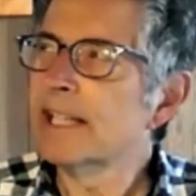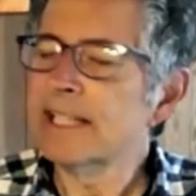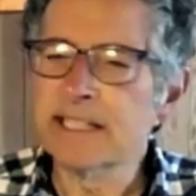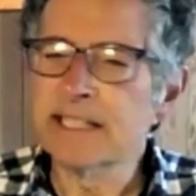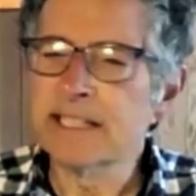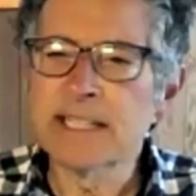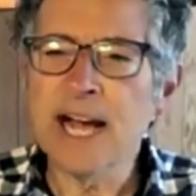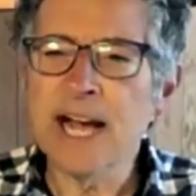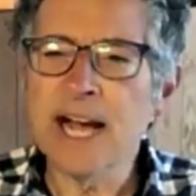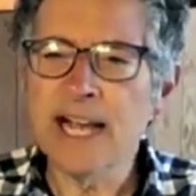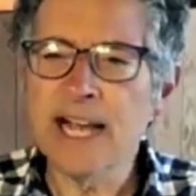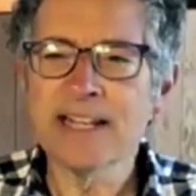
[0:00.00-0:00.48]

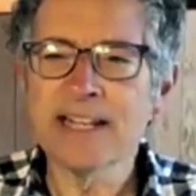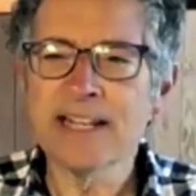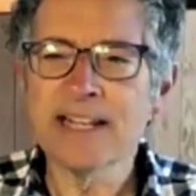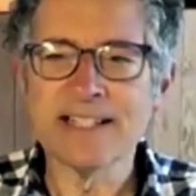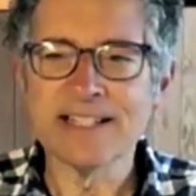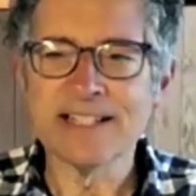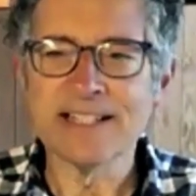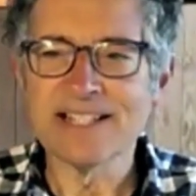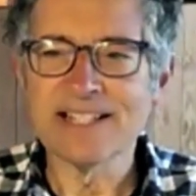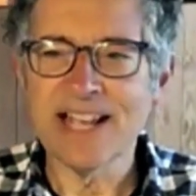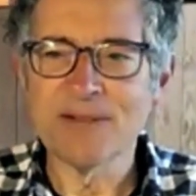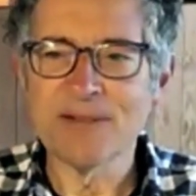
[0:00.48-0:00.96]

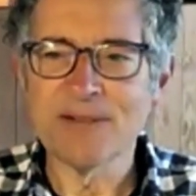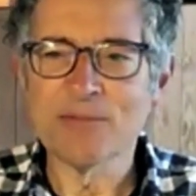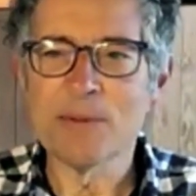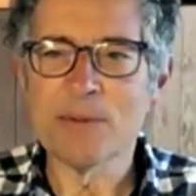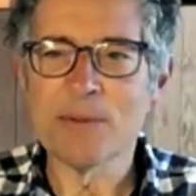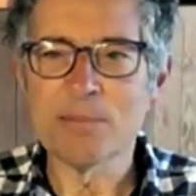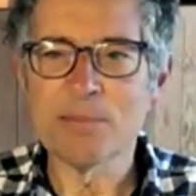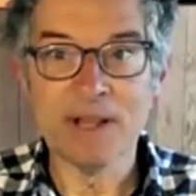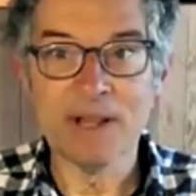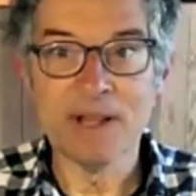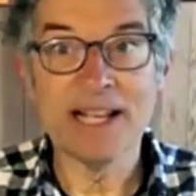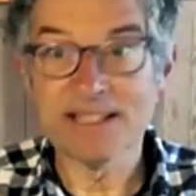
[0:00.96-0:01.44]
guidance on
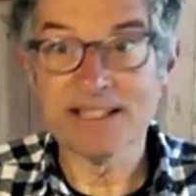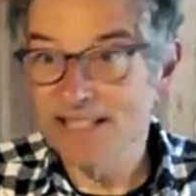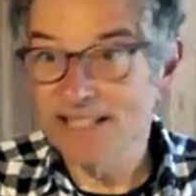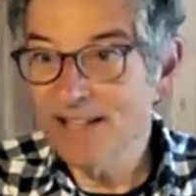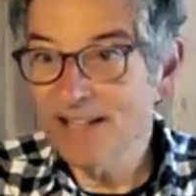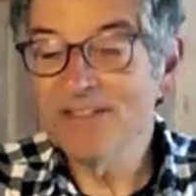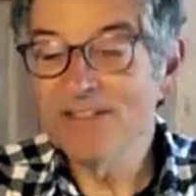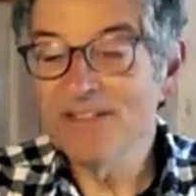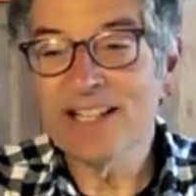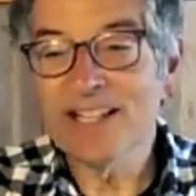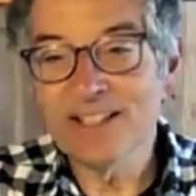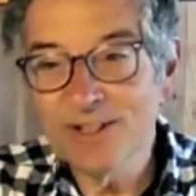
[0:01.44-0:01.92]
what plants,
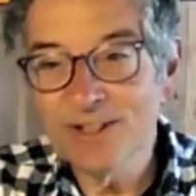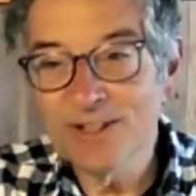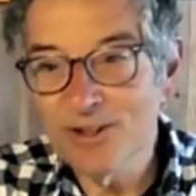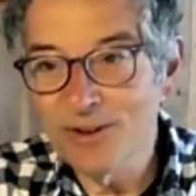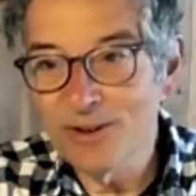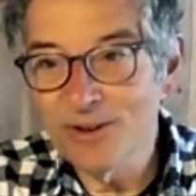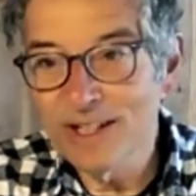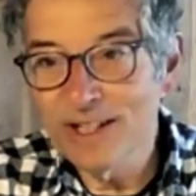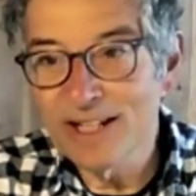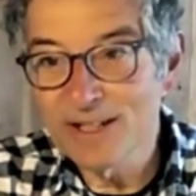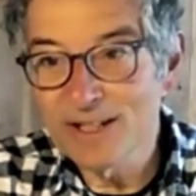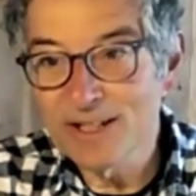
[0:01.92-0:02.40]
given that you could
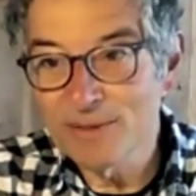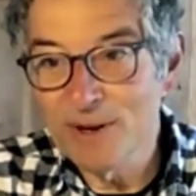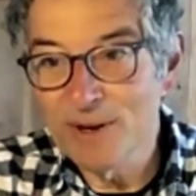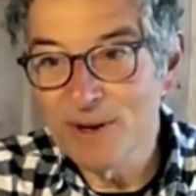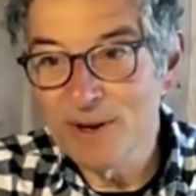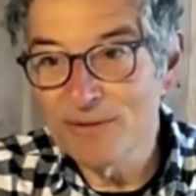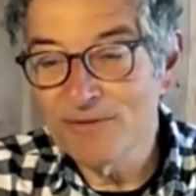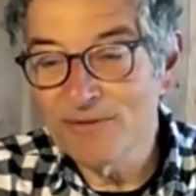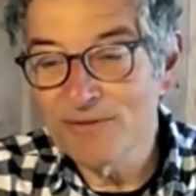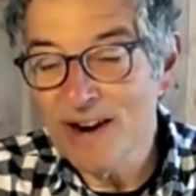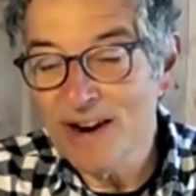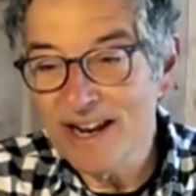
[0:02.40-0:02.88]
only get a
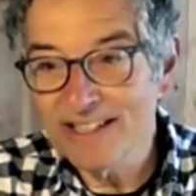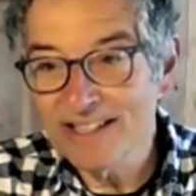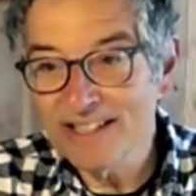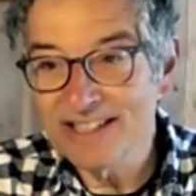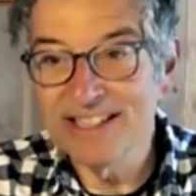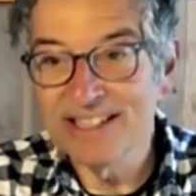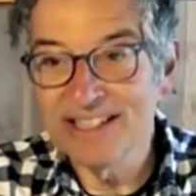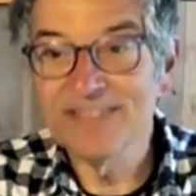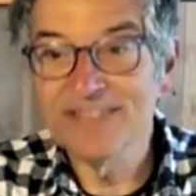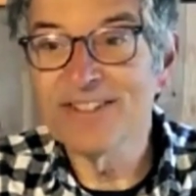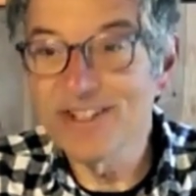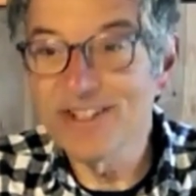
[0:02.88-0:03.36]
small
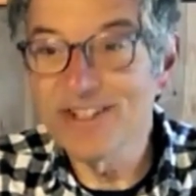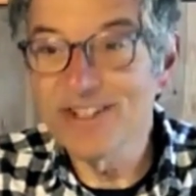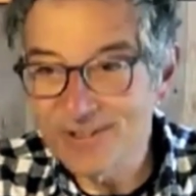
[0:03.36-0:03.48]
fraction, even though